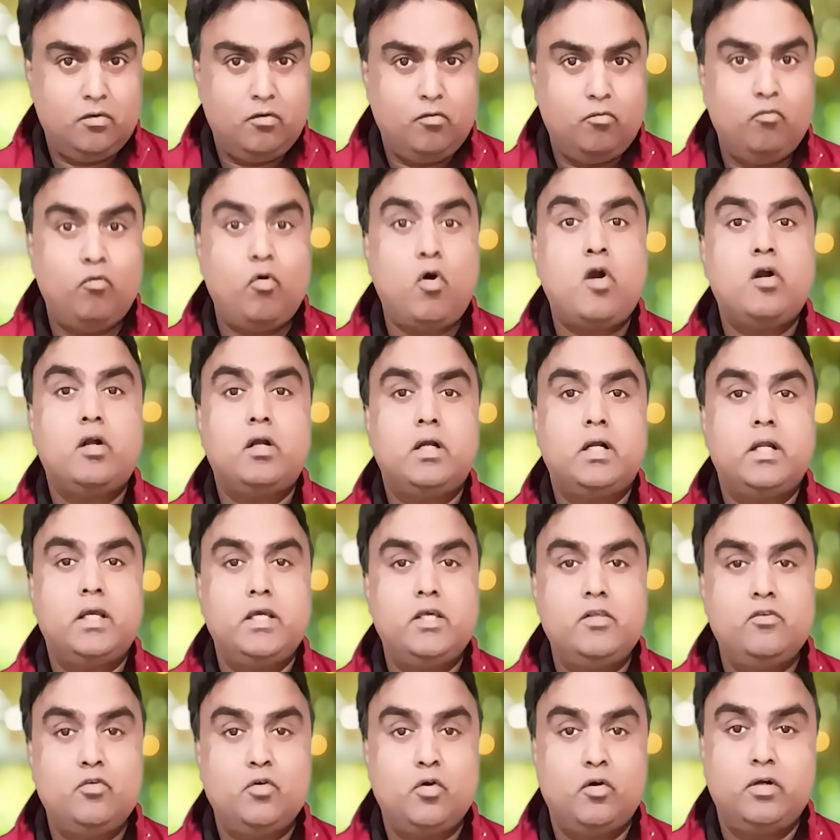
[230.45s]
What
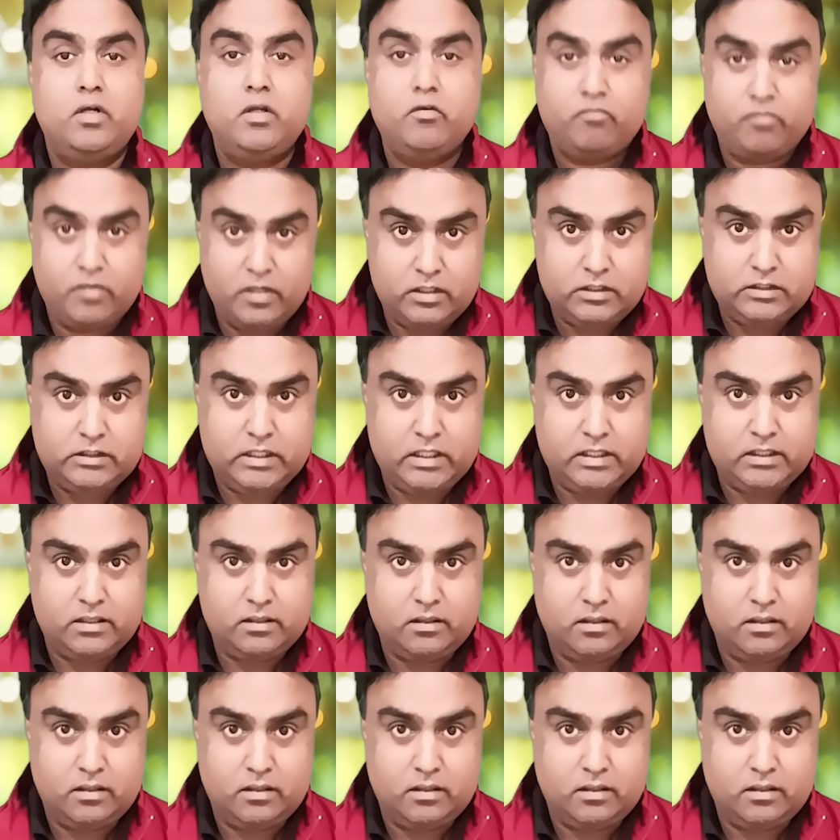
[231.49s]
is your differentiation?